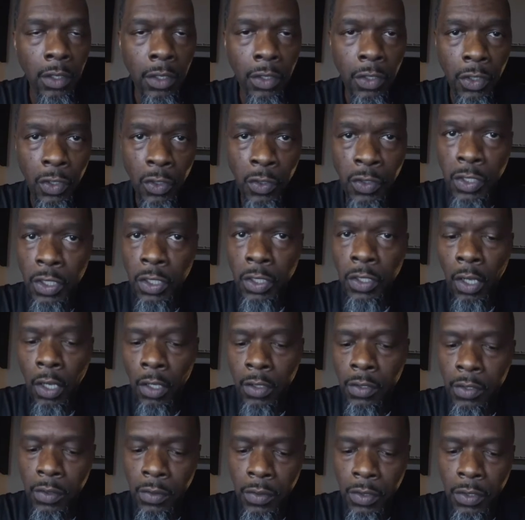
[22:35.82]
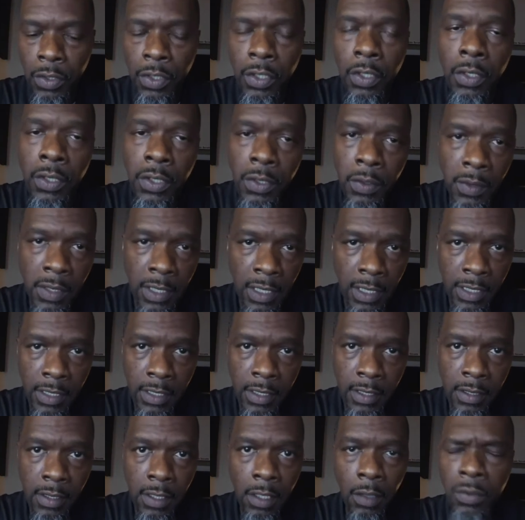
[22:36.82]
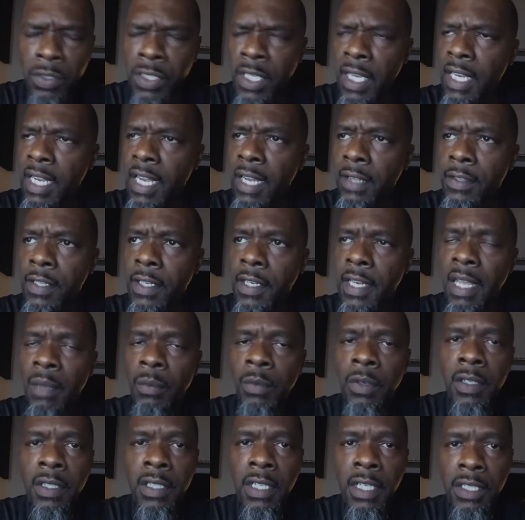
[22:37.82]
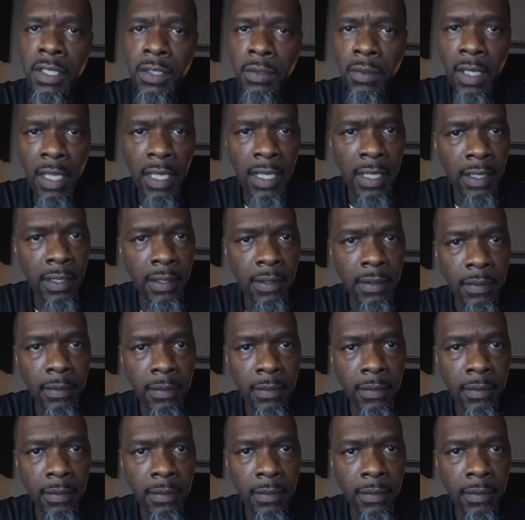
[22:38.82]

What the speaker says: You should also do your due diligence. Go check out the neighborhood that you like